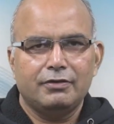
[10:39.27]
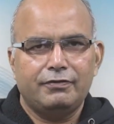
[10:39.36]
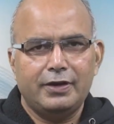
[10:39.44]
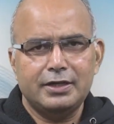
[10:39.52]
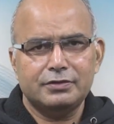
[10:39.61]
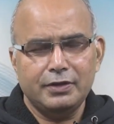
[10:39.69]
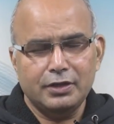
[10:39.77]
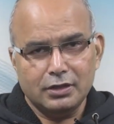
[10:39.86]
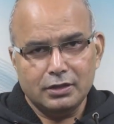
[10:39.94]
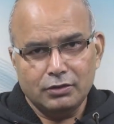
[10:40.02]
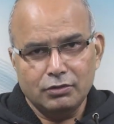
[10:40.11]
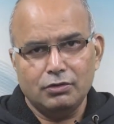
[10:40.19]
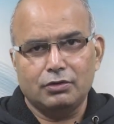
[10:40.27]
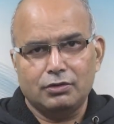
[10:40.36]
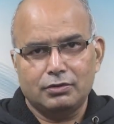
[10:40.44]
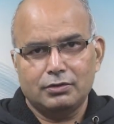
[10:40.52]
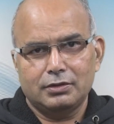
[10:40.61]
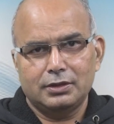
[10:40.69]
Friends, we
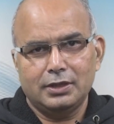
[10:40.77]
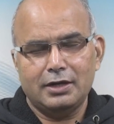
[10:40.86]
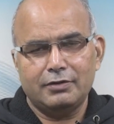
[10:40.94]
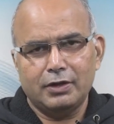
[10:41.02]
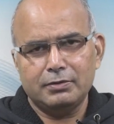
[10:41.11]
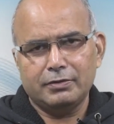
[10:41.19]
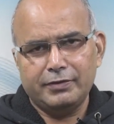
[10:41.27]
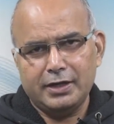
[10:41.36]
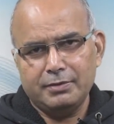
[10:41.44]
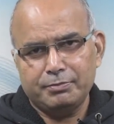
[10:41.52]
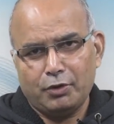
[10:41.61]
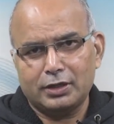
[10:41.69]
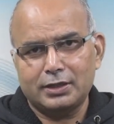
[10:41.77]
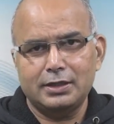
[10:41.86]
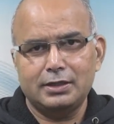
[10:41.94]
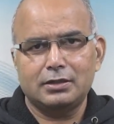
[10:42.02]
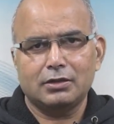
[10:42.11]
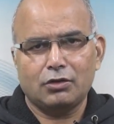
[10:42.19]
know that one of the very
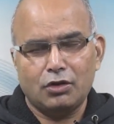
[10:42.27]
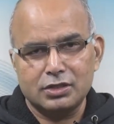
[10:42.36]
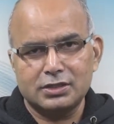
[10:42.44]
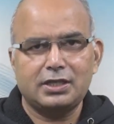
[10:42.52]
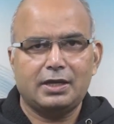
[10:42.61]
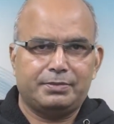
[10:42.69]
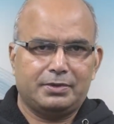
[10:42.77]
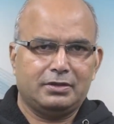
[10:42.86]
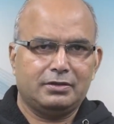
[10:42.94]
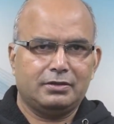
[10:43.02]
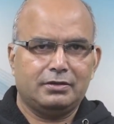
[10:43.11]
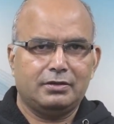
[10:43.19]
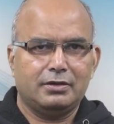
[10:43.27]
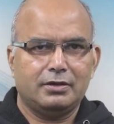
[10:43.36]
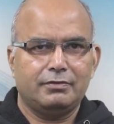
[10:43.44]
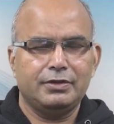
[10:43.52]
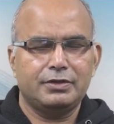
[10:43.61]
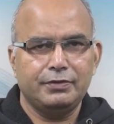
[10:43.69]
important concept
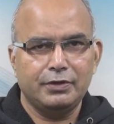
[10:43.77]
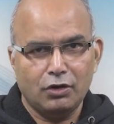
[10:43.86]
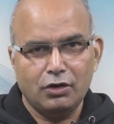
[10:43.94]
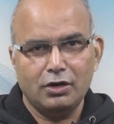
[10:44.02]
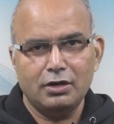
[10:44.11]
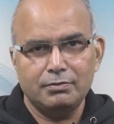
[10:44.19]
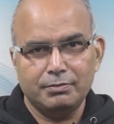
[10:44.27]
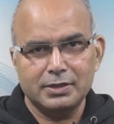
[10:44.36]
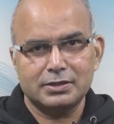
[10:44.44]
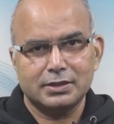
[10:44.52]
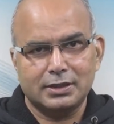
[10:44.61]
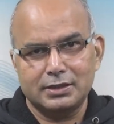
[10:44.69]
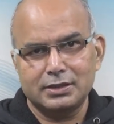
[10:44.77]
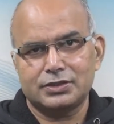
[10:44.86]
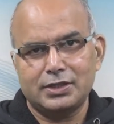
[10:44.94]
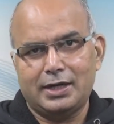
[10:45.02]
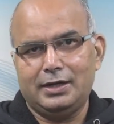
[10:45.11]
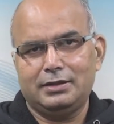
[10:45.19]
which we all must
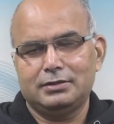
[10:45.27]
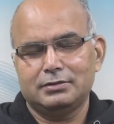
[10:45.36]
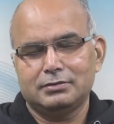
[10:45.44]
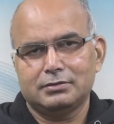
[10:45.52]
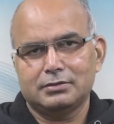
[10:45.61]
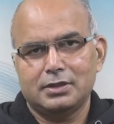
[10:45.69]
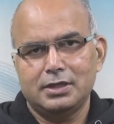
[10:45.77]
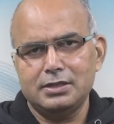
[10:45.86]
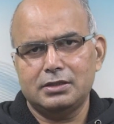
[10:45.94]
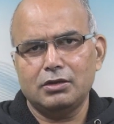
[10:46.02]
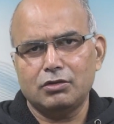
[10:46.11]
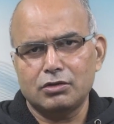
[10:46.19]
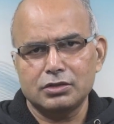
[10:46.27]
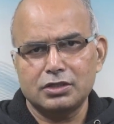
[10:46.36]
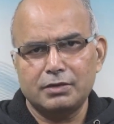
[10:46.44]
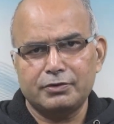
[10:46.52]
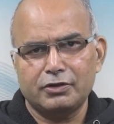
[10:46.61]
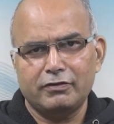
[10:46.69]
understand is the
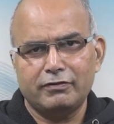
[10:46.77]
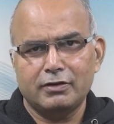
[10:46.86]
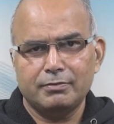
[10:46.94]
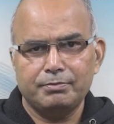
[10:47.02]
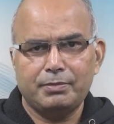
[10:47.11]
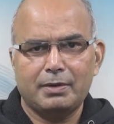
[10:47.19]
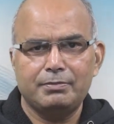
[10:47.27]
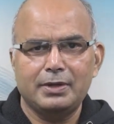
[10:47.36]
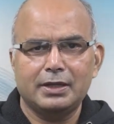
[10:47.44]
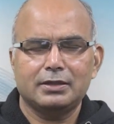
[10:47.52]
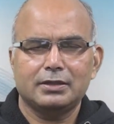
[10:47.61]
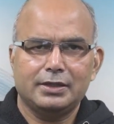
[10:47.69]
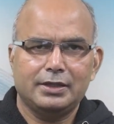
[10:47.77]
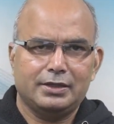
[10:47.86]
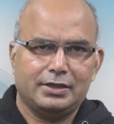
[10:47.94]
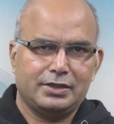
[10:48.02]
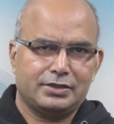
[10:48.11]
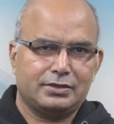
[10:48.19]
concept of public
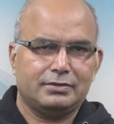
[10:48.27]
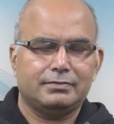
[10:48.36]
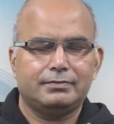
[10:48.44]
interest.